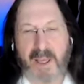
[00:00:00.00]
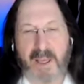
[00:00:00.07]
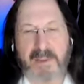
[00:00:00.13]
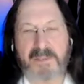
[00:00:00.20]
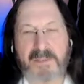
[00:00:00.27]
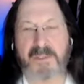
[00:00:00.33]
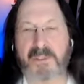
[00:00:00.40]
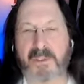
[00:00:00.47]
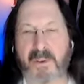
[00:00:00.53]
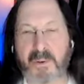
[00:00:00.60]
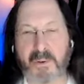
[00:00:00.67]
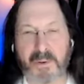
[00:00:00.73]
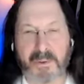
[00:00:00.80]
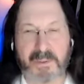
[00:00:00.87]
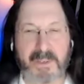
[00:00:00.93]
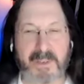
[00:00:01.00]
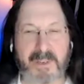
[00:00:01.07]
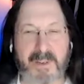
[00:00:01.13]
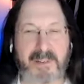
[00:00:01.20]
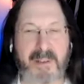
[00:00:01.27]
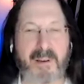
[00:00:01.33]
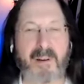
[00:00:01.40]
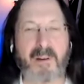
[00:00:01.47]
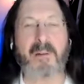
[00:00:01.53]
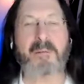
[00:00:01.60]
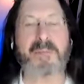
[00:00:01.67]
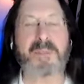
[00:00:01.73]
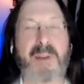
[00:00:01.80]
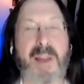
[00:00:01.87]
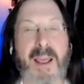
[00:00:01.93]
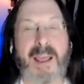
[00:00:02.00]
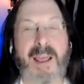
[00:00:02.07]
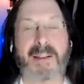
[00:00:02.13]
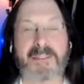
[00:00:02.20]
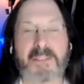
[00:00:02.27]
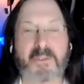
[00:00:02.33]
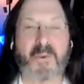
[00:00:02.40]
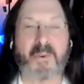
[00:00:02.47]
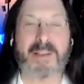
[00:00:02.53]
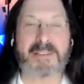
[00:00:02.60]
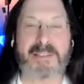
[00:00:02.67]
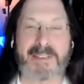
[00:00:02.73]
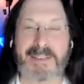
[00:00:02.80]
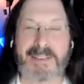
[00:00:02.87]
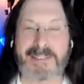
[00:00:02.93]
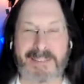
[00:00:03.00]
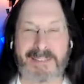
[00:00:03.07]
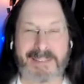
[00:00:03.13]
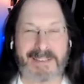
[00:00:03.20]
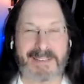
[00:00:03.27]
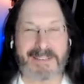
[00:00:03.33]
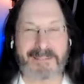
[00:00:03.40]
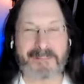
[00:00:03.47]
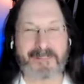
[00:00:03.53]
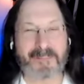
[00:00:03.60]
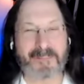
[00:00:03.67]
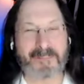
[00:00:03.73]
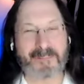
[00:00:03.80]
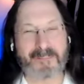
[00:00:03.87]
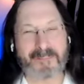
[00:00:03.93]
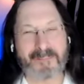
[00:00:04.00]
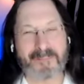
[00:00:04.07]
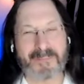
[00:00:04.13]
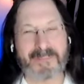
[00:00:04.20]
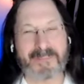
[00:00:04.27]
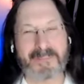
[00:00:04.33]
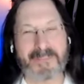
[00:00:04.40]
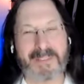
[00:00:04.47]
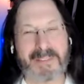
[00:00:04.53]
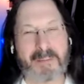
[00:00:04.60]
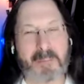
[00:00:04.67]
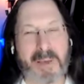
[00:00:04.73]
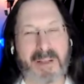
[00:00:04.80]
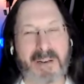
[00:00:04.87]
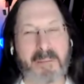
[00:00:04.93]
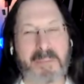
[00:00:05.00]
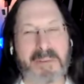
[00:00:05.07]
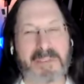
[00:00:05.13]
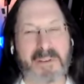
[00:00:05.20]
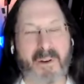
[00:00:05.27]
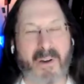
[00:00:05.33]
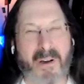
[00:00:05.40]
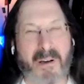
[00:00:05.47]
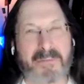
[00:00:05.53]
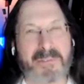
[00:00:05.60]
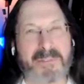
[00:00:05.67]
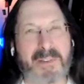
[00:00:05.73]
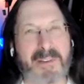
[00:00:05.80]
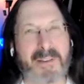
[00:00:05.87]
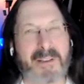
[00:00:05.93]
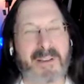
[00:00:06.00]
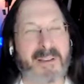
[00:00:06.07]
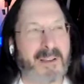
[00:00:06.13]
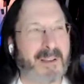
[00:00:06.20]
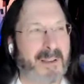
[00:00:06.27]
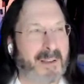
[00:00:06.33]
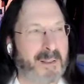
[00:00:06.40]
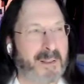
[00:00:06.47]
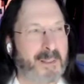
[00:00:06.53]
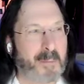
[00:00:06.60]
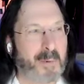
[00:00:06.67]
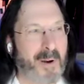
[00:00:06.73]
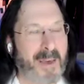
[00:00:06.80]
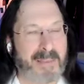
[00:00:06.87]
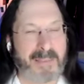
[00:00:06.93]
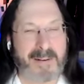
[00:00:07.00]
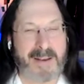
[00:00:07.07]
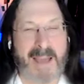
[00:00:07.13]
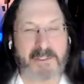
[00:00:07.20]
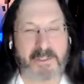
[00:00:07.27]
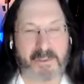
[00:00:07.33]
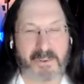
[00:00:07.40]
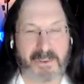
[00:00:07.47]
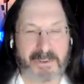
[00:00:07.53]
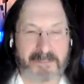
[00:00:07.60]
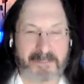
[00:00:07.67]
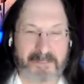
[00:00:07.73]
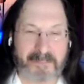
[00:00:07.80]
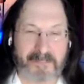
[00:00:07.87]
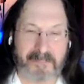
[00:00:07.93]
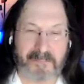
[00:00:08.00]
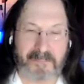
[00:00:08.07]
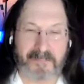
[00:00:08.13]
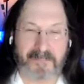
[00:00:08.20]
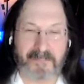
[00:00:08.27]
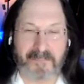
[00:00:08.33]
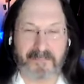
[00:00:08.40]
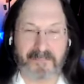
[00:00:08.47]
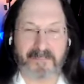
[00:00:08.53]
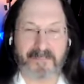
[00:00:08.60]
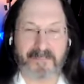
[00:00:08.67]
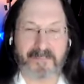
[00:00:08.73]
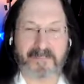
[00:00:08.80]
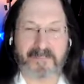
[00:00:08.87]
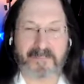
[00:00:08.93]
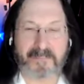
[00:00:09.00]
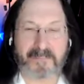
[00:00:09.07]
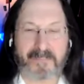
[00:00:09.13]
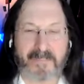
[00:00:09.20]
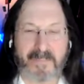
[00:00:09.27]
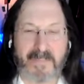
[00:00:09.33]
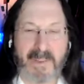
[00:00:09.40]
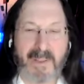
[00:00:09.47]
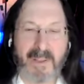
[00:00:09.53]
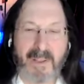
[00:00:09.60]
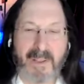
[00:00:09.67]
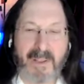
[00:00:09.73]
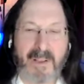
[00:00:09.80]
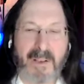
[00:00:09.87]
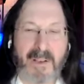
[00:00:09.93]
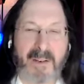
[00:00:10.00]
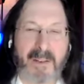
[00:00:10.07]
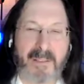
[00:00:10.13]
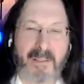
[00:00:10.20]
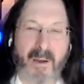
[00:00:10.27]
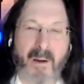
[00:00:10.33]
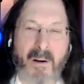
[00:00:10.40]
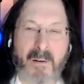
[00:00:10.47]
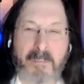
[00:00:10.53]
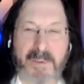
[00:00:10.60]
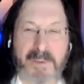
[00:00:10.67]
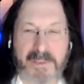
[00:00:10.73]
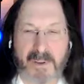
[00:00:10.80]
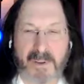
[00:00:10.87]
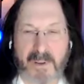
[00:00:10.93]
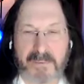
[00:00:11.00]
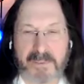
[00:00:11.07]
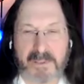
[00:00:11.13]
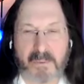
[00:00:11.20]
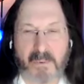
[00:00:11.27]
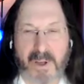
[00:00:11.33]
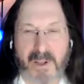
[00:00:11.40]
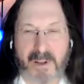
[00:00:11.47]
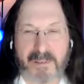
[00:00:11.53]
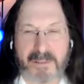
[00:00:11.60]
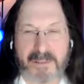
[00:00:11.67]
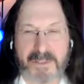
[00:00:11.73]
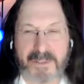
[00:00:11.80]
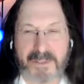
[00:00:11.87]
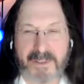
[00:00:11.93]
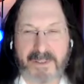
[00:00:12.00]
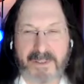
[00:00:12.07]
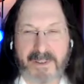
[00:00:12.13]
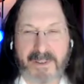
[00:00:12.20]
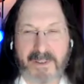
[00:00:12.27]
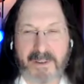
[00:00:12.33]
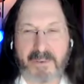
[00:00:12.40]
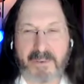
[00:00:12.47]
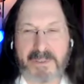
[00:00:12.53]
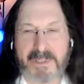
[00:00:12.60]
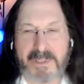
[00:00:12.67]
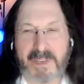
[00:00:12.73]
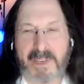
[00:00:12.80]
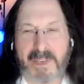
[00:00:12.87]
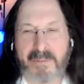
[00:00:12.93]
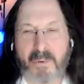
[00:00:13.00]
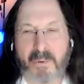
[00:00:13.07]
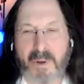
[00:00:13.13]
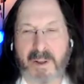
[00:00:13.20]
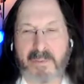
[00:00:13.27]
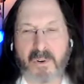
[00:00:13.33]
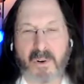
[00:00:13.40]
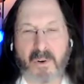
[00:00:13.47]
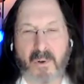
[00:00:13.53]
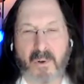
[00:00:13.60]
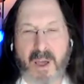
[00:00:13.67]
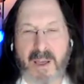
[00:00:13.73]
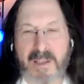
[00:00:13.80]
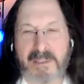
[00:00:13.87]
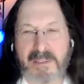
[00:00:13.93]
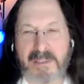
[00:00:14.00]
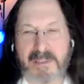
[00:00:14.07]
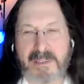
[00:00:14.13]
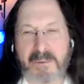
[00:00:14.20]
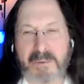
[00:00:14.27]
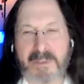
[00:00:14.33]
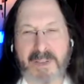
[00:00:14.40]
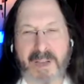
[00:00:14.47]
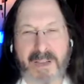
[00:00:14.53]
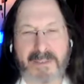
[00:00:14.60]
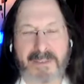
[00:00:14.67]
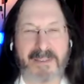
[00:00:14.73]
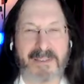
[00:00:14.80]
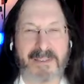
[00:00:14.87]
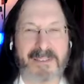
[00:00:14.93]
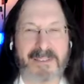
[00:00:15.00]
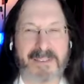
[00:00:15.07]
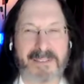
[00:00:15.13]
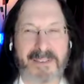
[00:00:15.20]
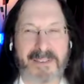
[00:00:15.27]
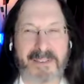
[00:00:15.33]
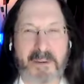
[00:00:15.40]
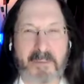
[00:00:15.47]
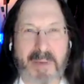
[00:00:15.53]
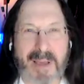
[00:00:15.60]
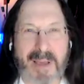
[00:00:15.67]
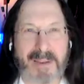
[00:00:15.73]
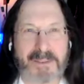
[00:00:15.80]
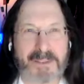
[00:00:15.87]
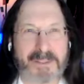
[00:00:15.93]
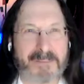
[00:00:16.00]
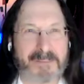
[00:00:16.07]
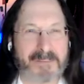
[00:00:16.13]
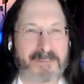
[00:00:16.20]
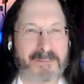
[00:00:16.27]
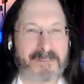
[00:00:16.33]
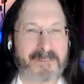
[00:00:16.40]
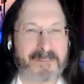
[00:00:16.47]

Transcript: Relax the shoulders and let the arms and hands rest easily. Let the belly be soft and the the breath natural. And let the heart be soft as well to receive whatever arises with kindness and compassion.